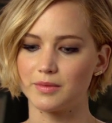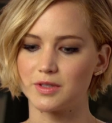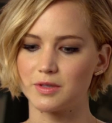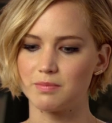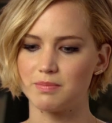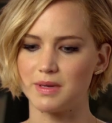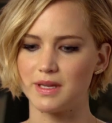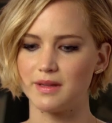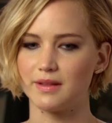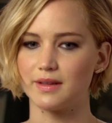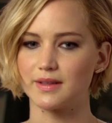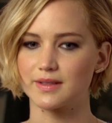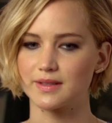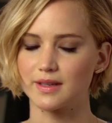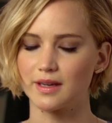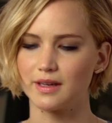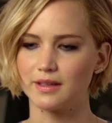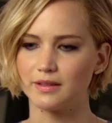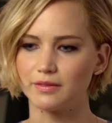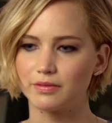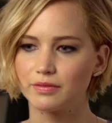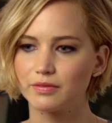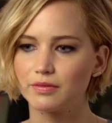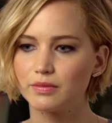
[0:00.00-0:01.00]
to be this
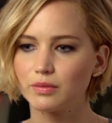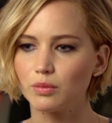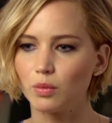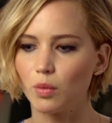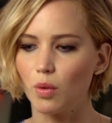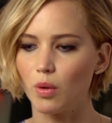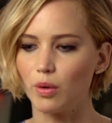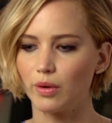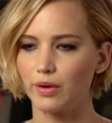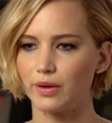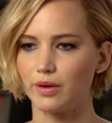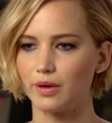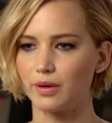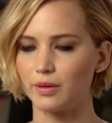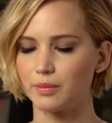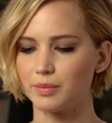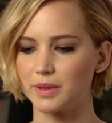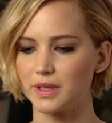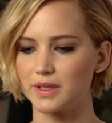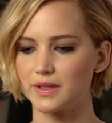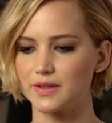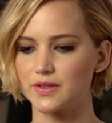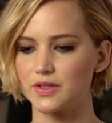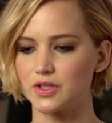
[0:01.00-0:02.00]
kind of warrior,
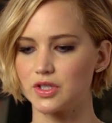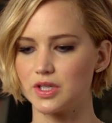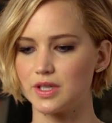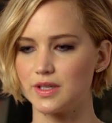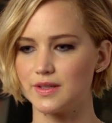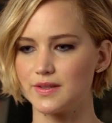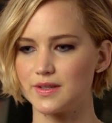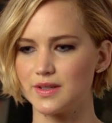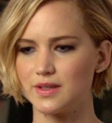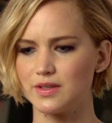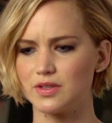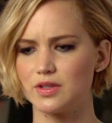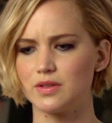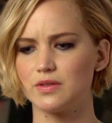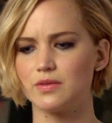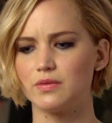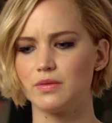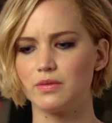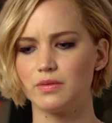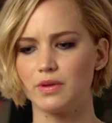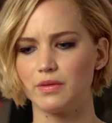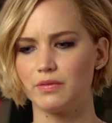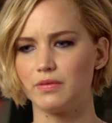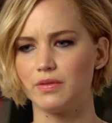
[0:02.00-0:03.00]
because
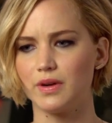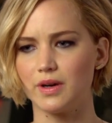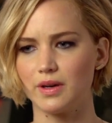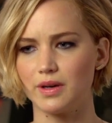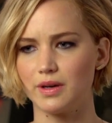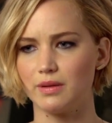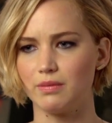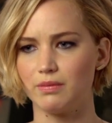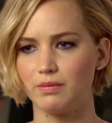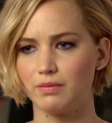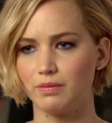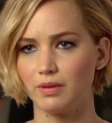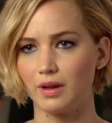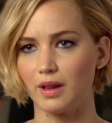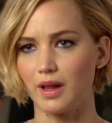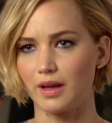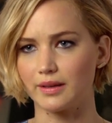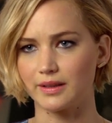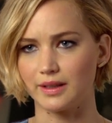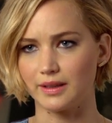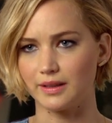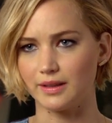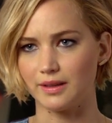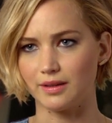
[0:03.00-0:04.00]
she's a very
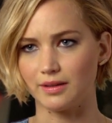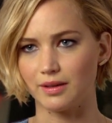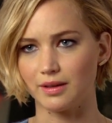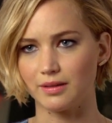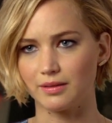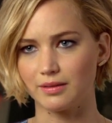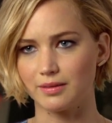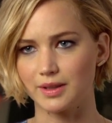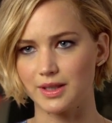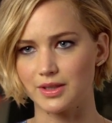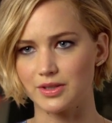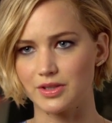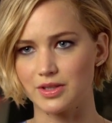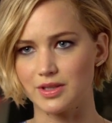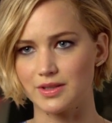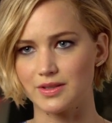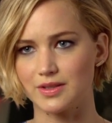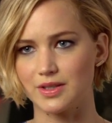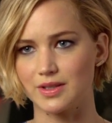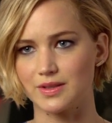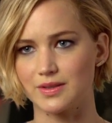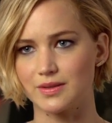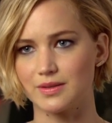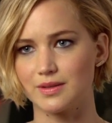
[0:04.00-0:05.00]
reluctant hero, because
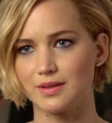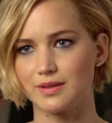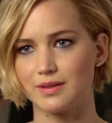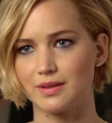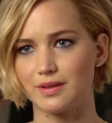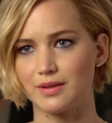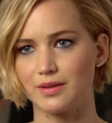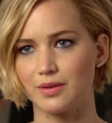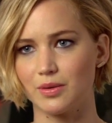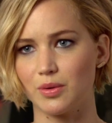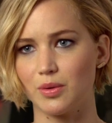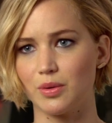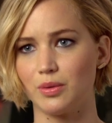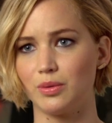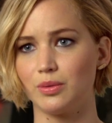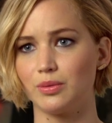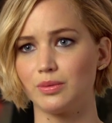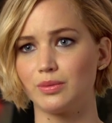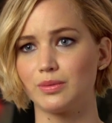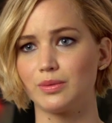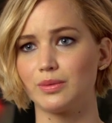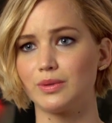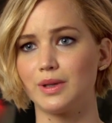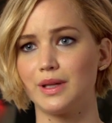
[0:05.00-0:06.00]
she's just the
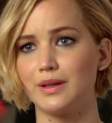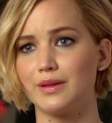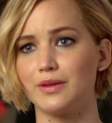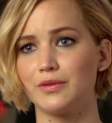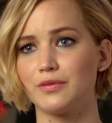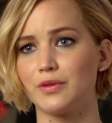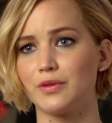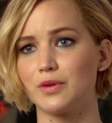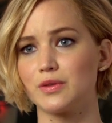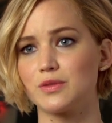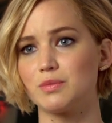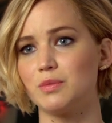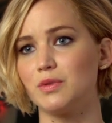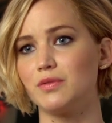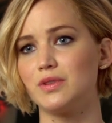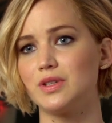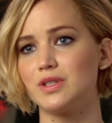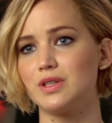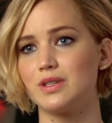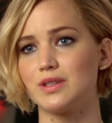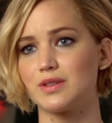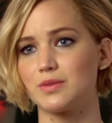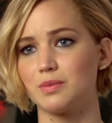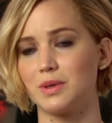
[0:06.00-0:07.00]
whole, in the first movie,
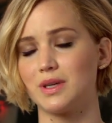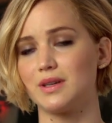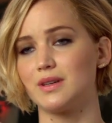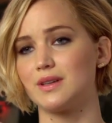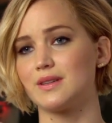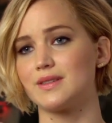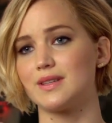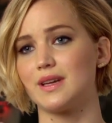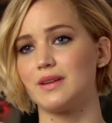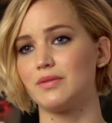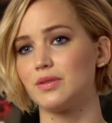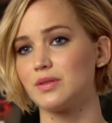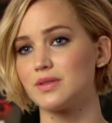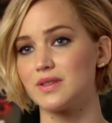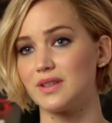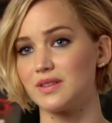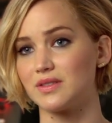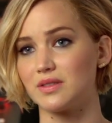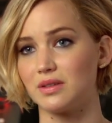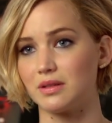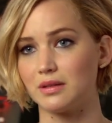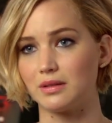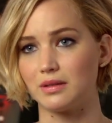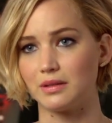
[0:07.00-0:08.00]
she just wanted to save her
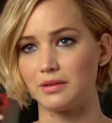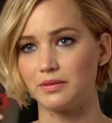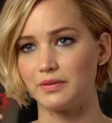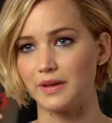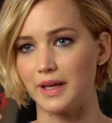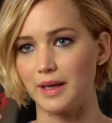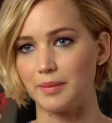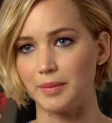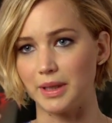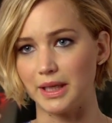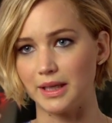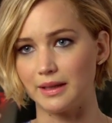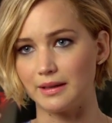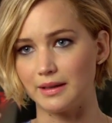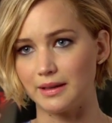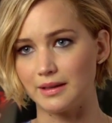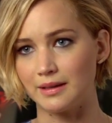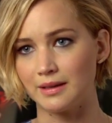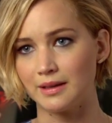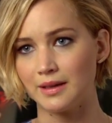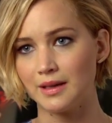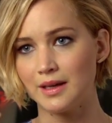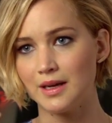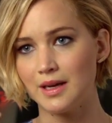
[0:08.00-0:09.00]
sister and her family, and
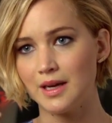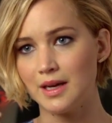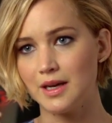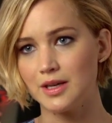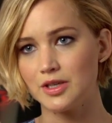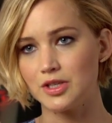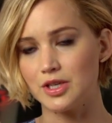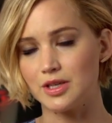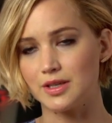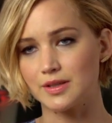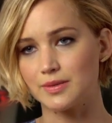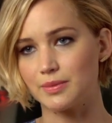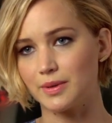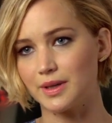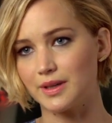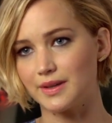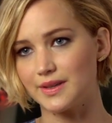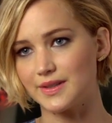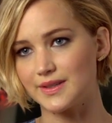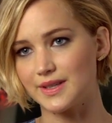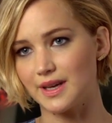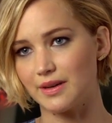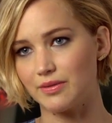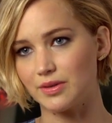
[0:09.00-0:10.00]
then she just wanted
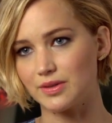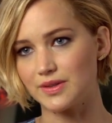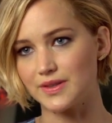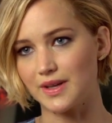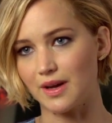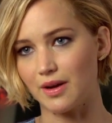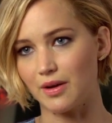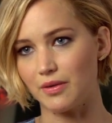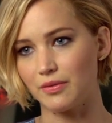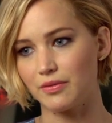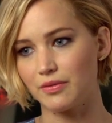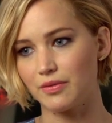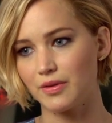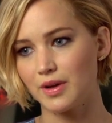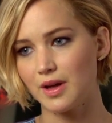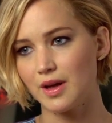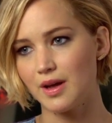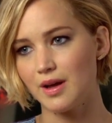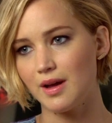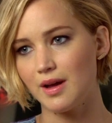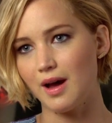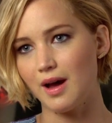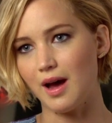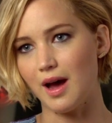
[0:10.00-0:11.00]
to save herself.
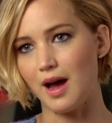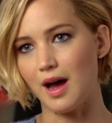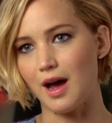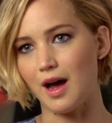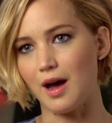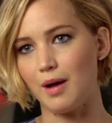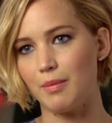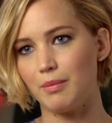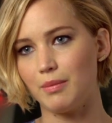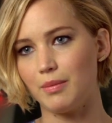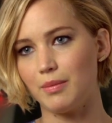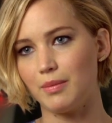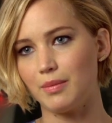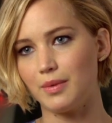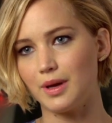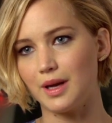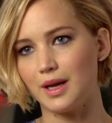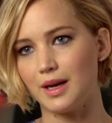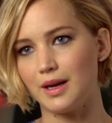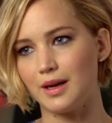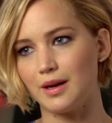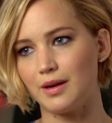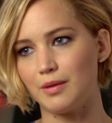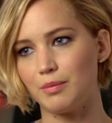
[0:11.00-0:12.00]
And
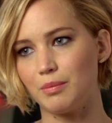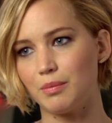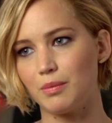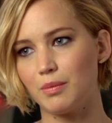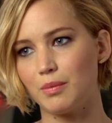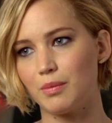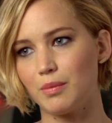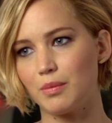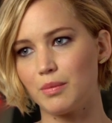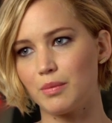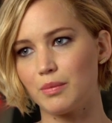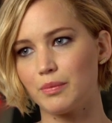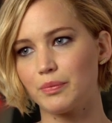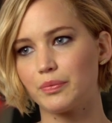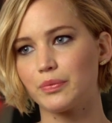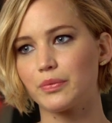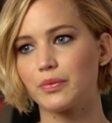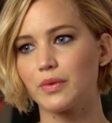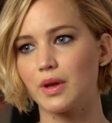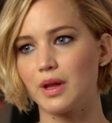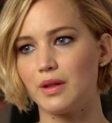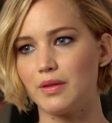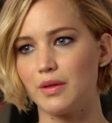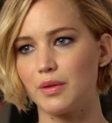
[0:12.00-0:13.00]

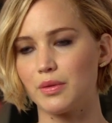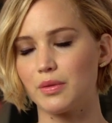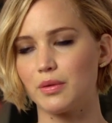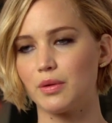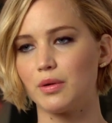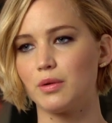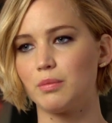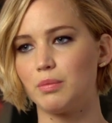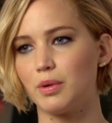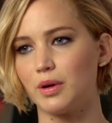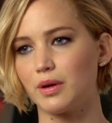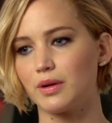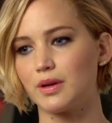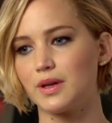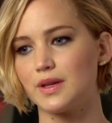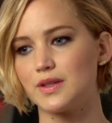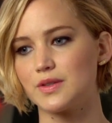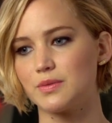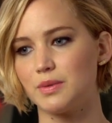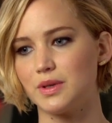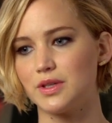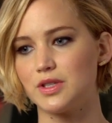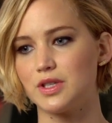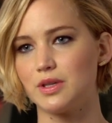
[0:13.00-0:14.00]
in the third book
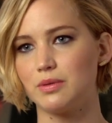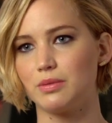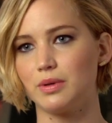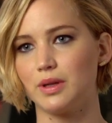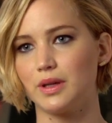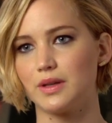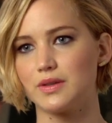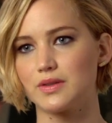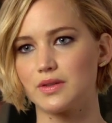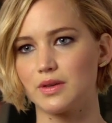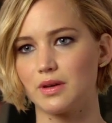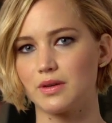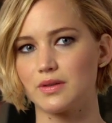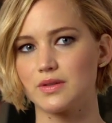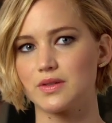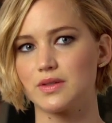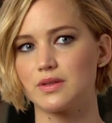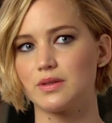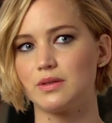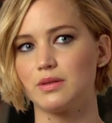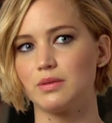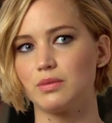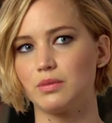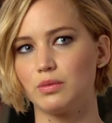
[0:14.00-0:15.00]
is when she really starts
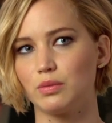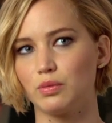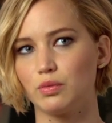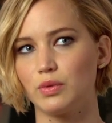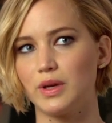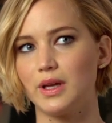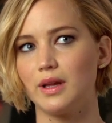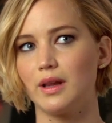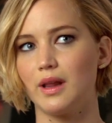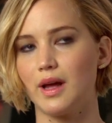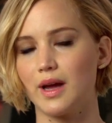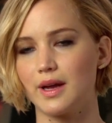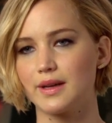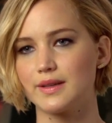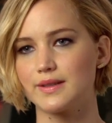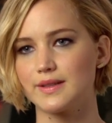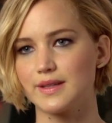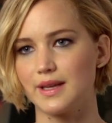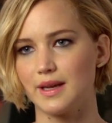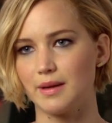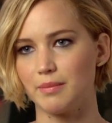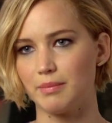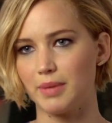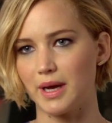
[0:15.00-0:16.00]
to realize
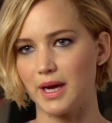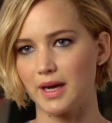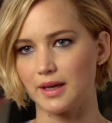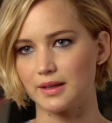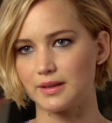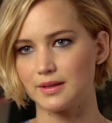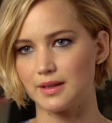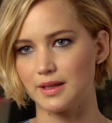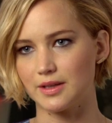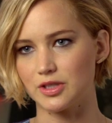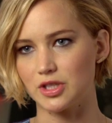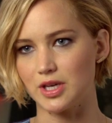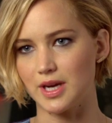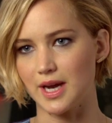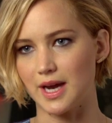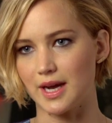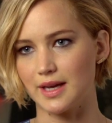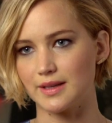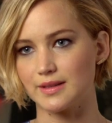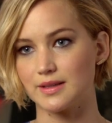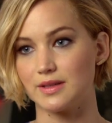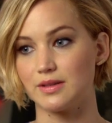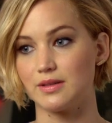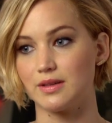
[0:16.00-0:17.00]
the impact that she
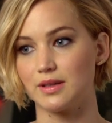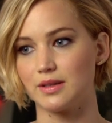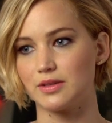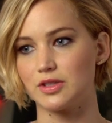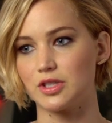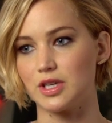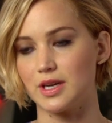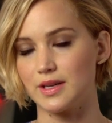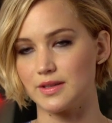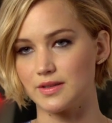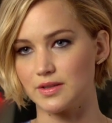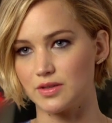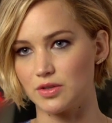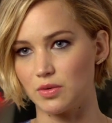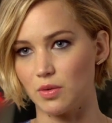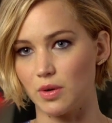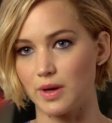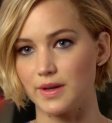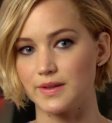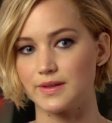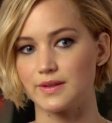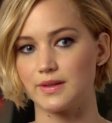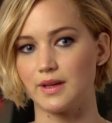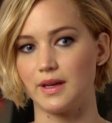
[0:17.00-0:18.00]
has and that she has a
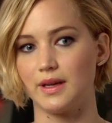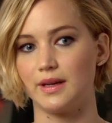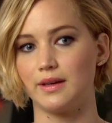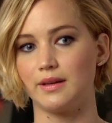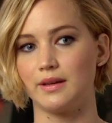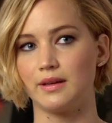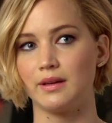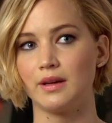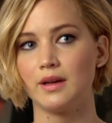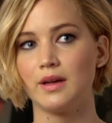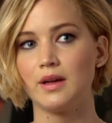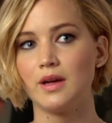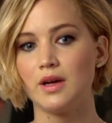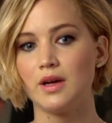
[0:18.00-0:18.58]
choice and